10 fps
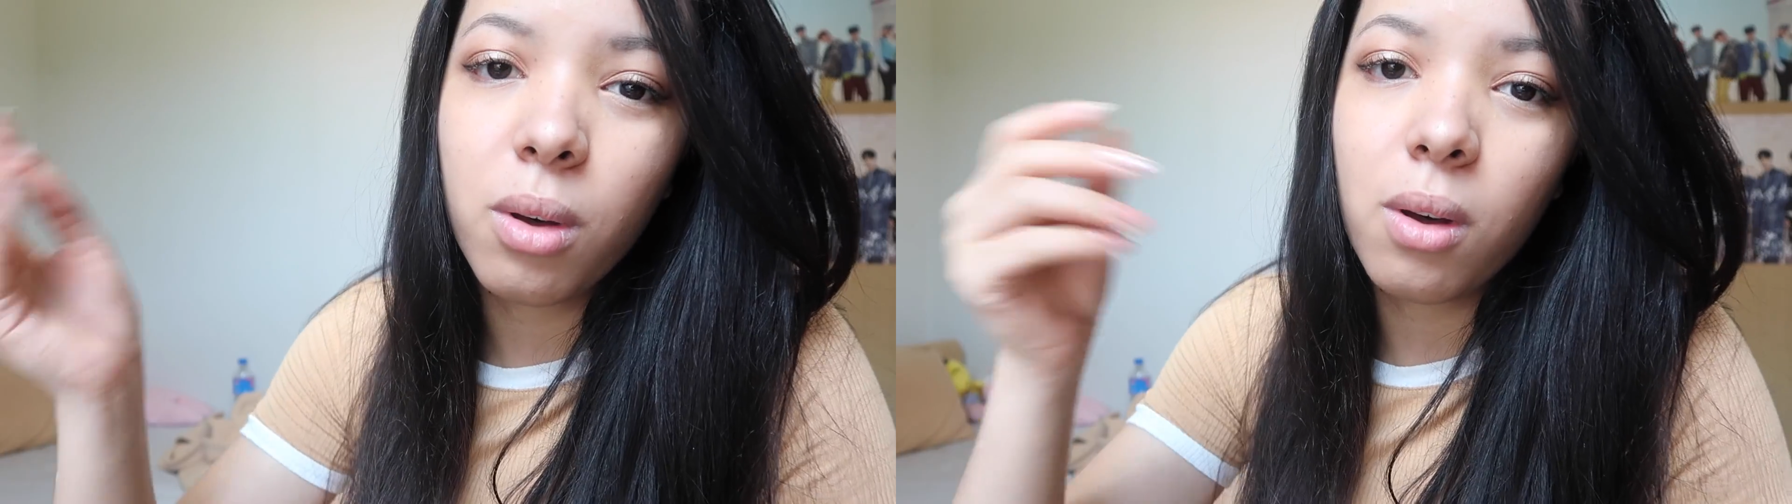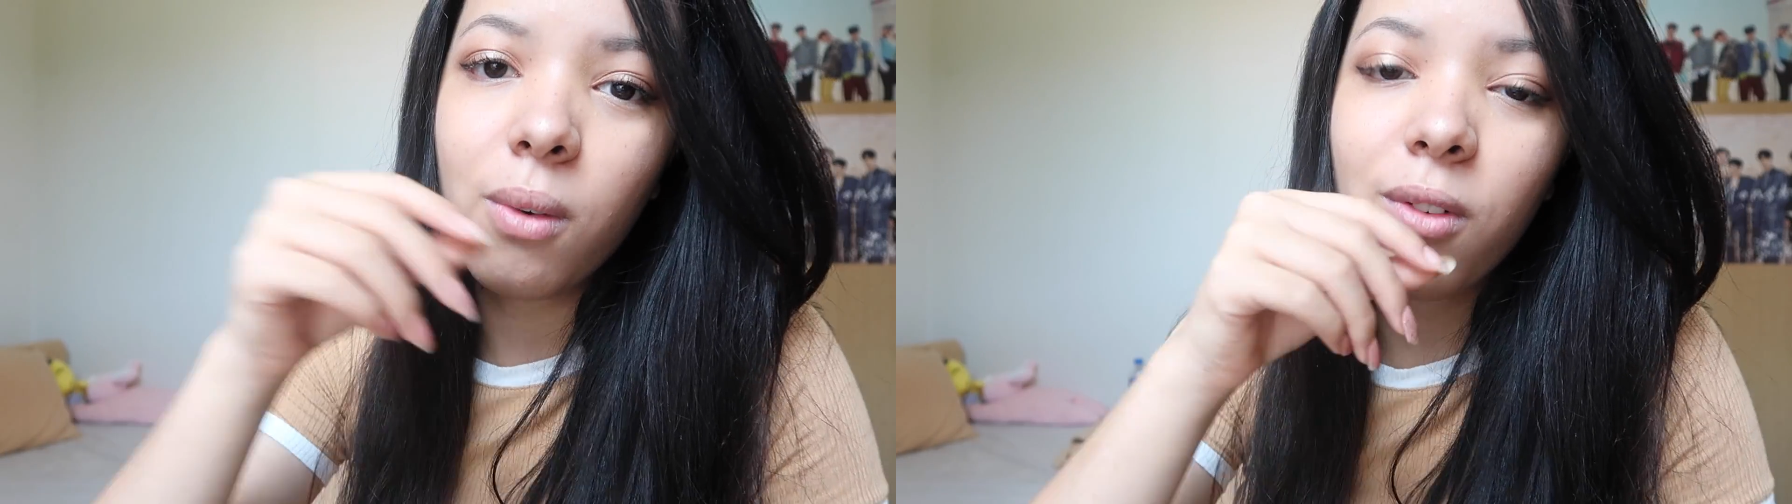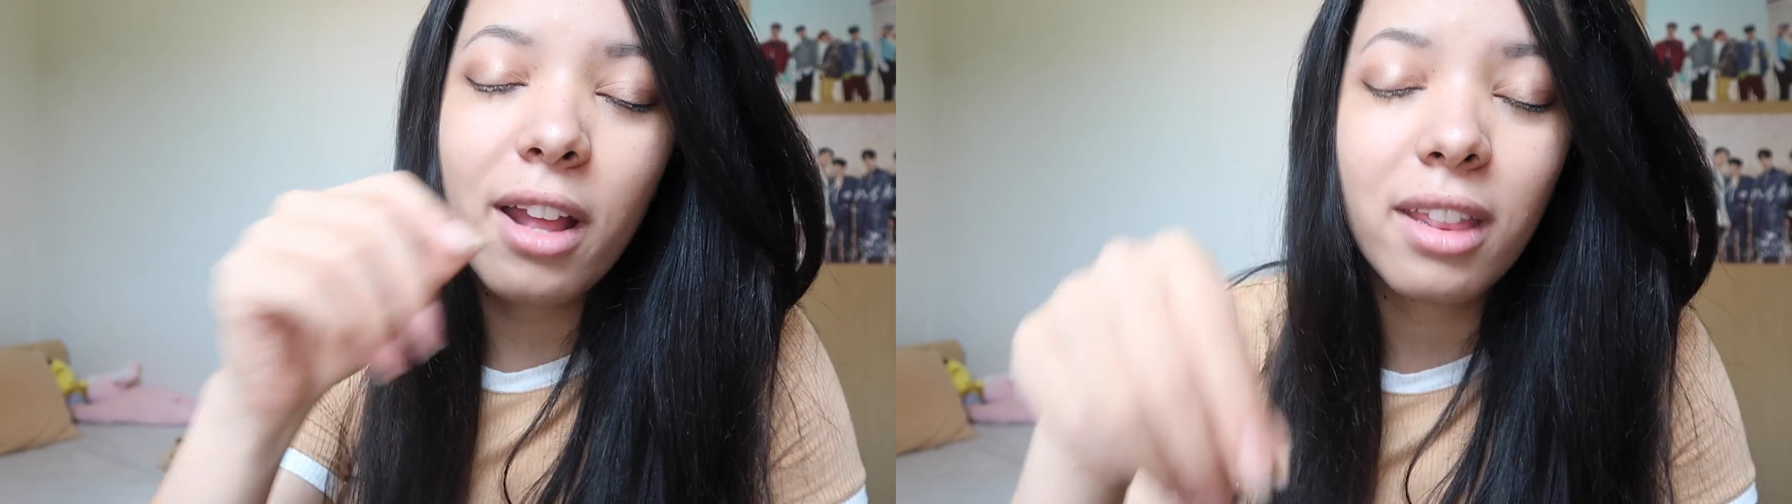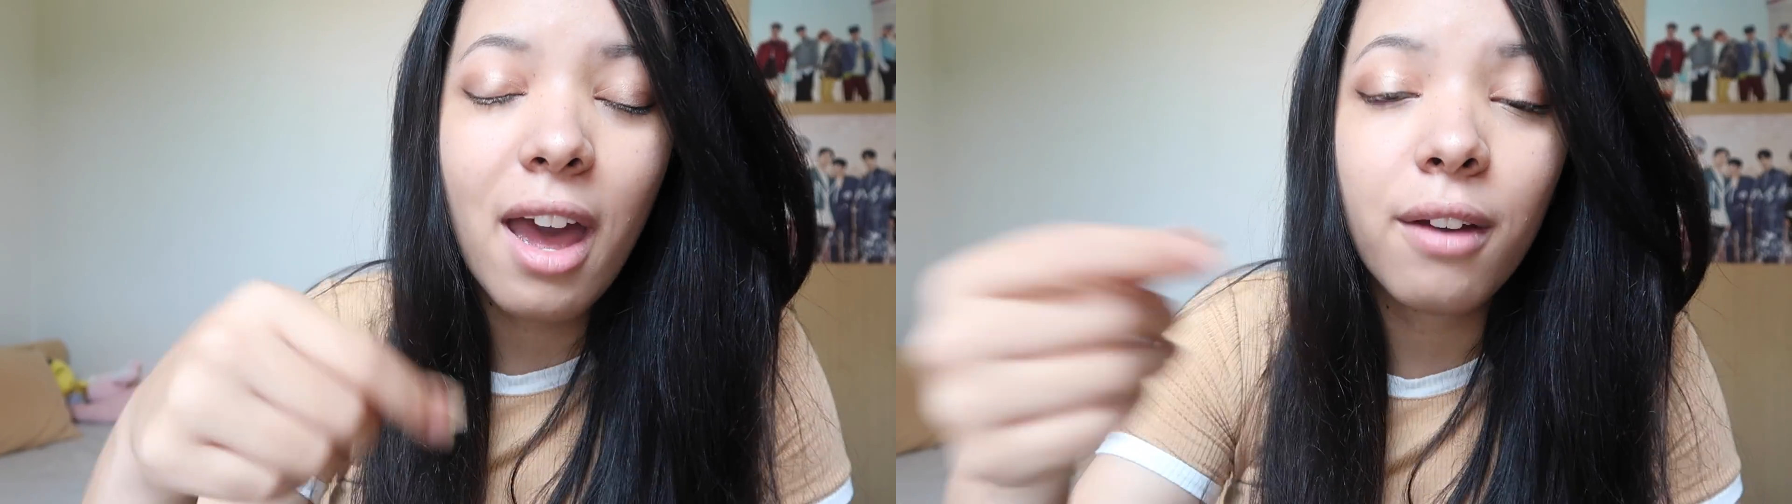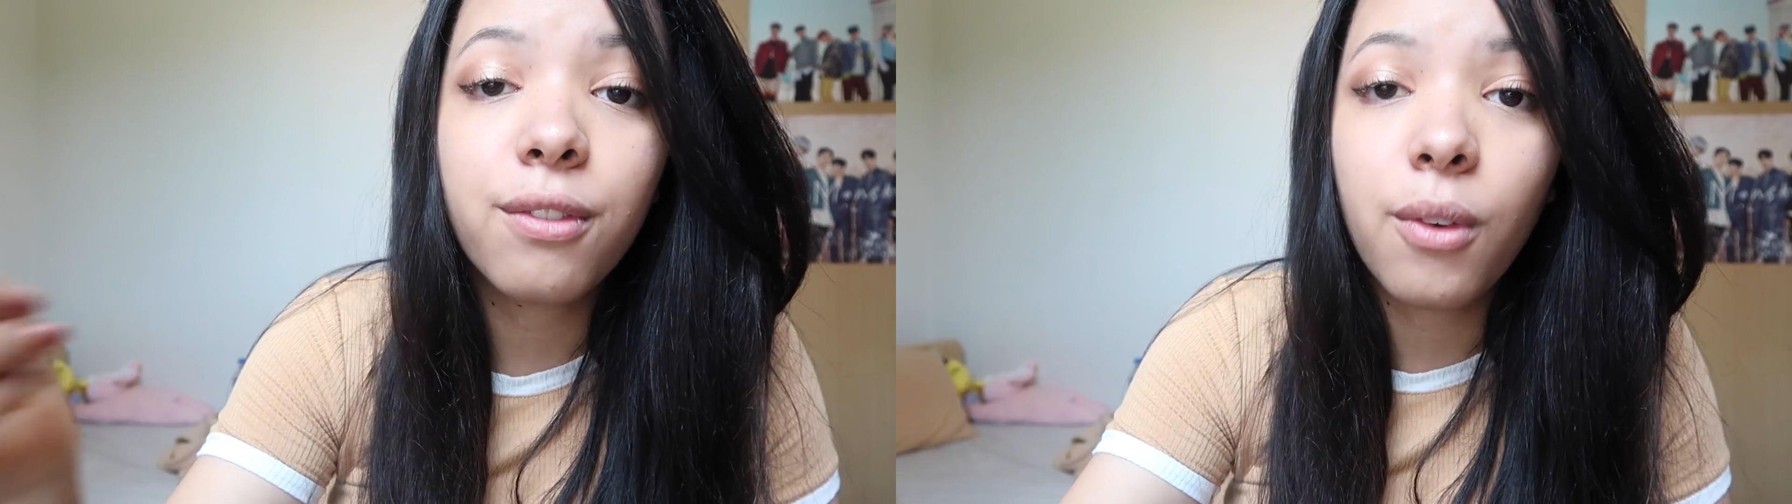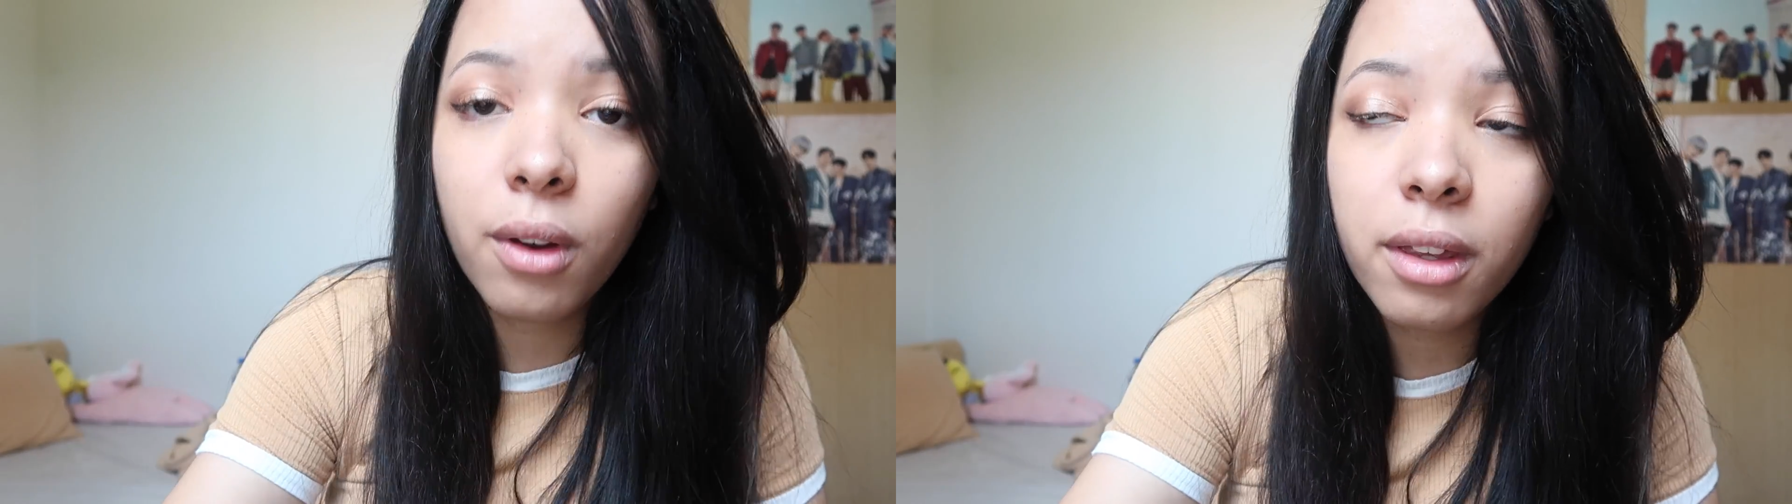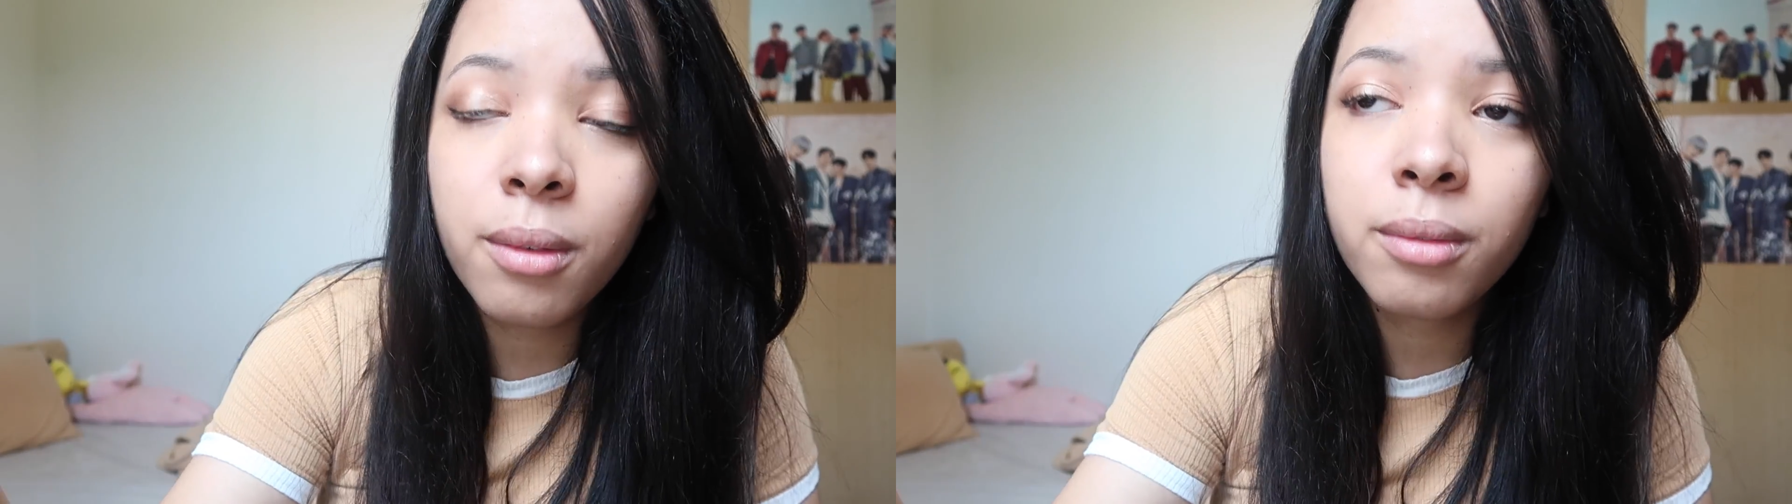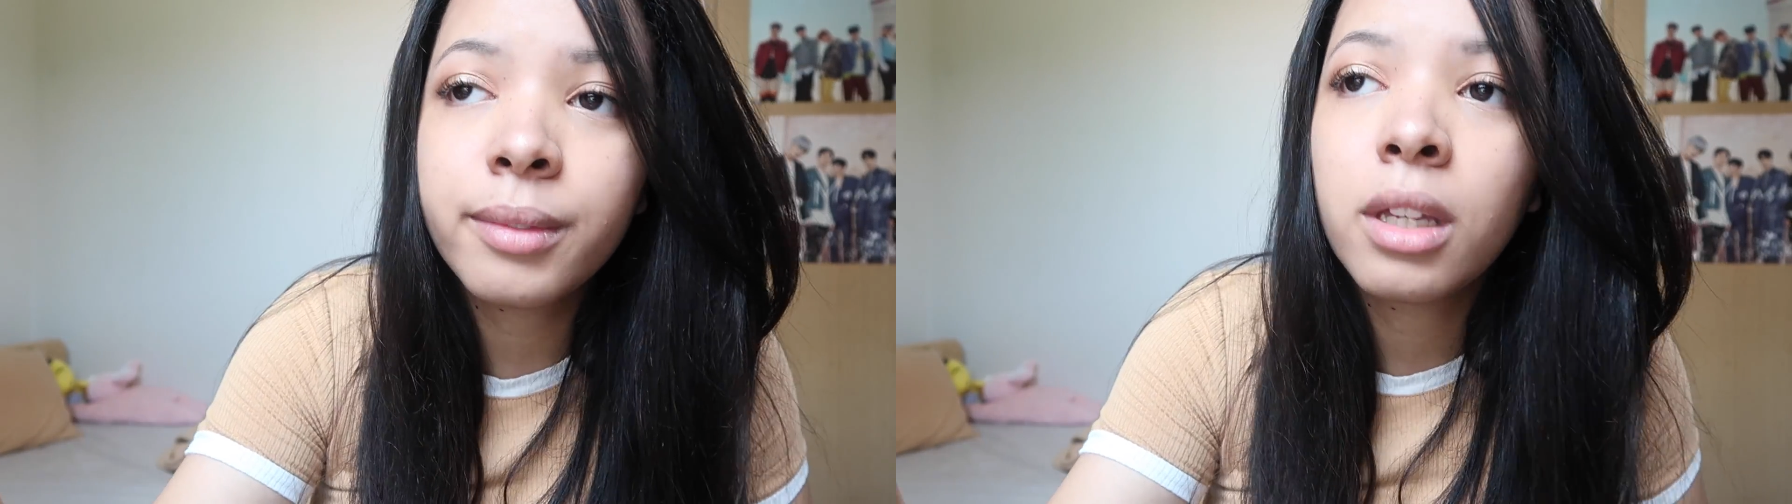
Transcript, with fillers: will write that for you